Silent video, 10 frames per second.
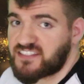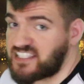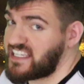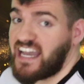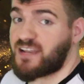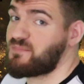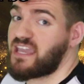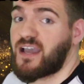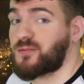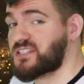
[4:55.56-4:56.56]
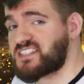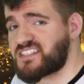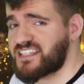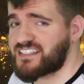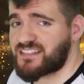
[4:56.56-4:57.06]
you gotta be able to
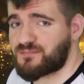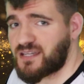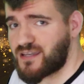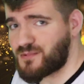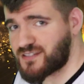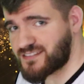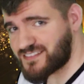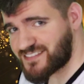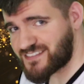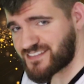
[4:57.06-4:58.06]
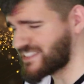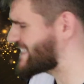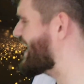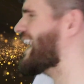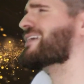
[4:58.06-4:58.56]
sit in it, baby.
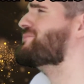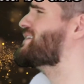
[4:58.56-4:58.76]
You gotta